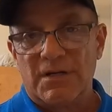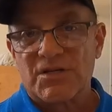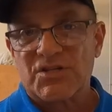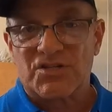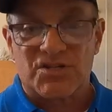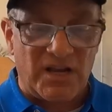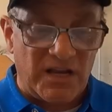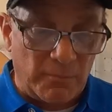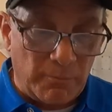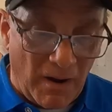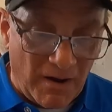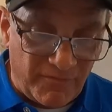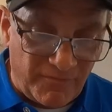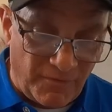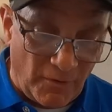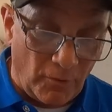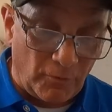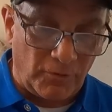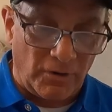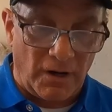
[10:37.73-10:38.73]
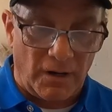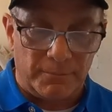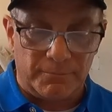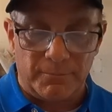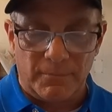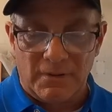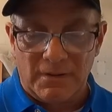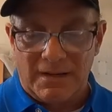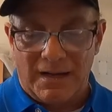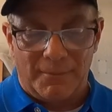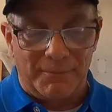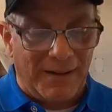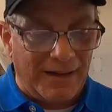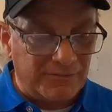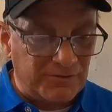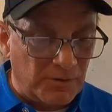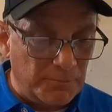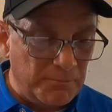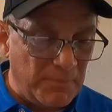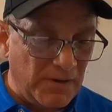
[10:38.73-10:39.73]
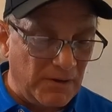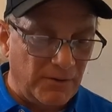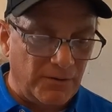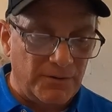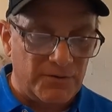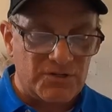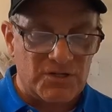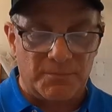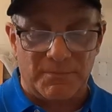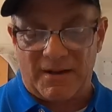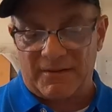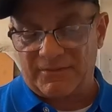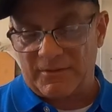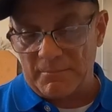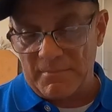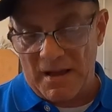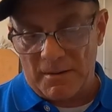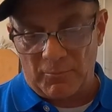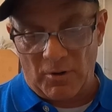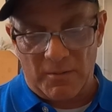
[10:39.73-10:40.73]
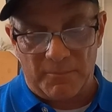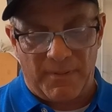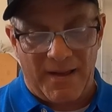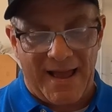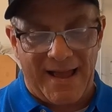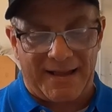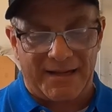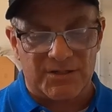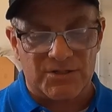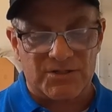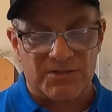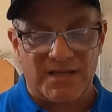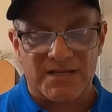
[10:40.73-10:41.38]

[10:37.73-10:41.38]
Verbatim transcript: sync my phone up, about the mirrors, about the memory package.